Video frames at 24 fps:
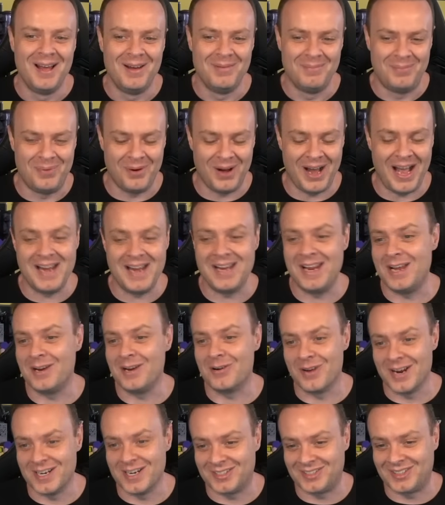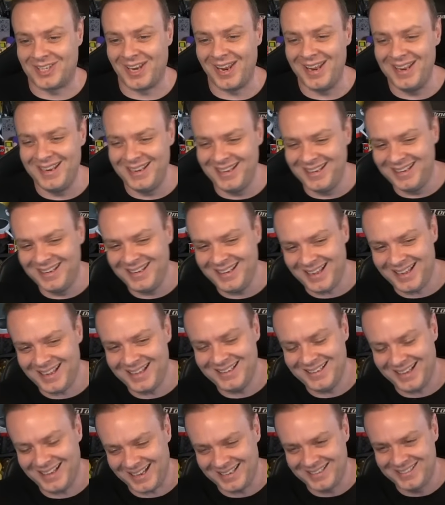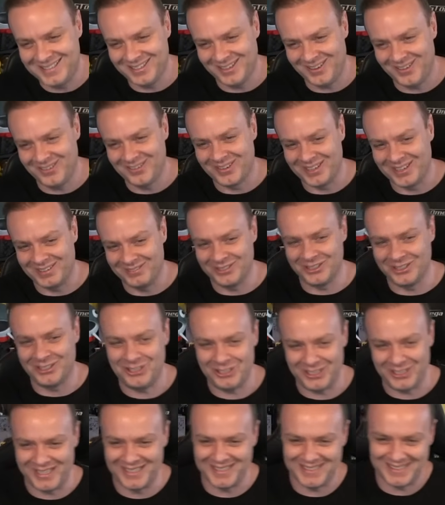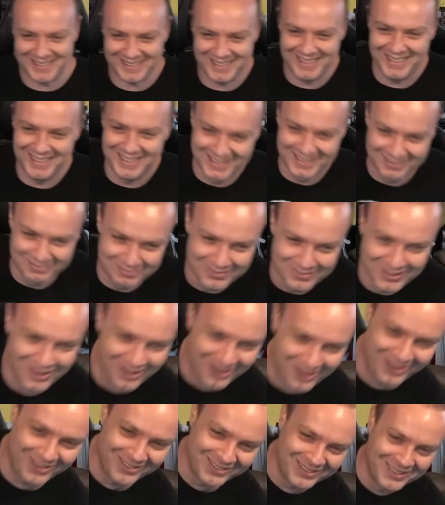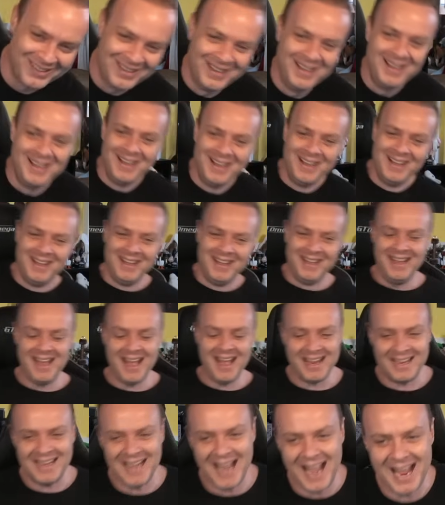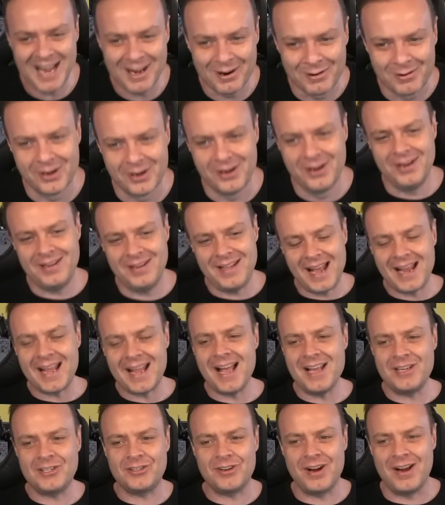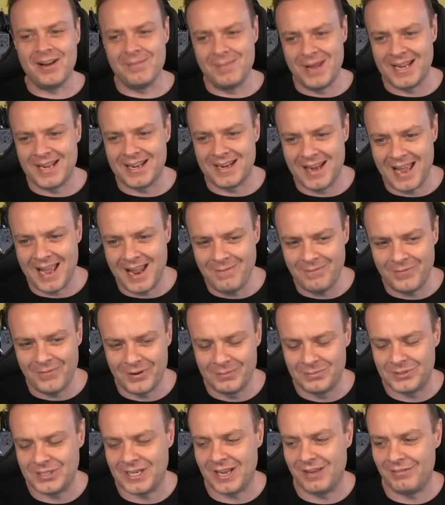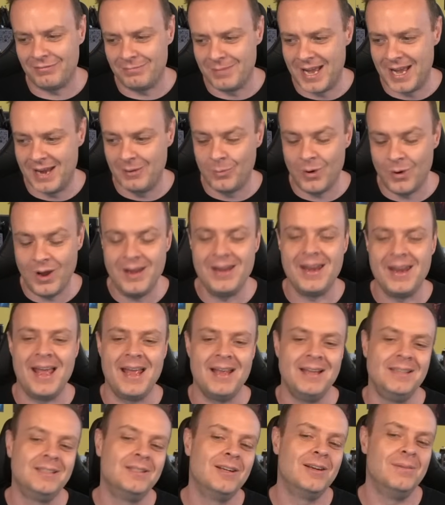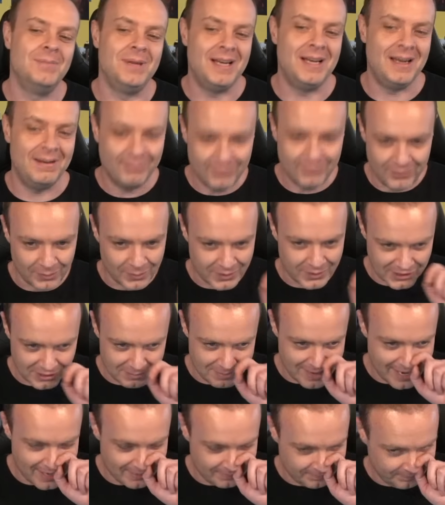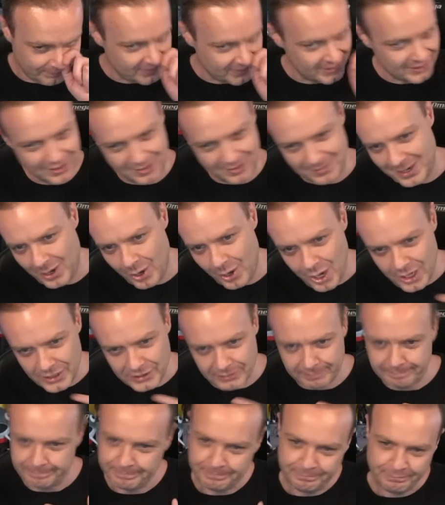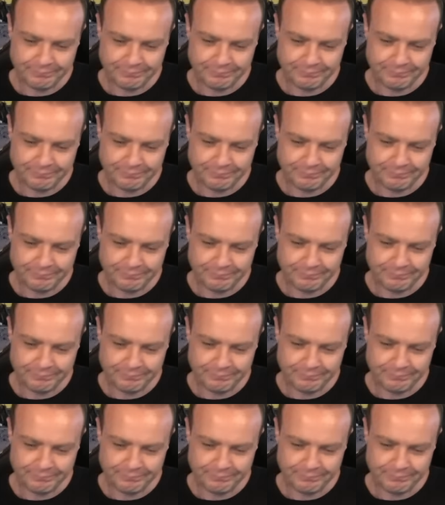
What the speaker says: but I digress. I don't give a shit. Yeah, kind of rude. That guy's trying to make a name for himself, man. One day he's going to be an influencer, man. It's going to be awesome.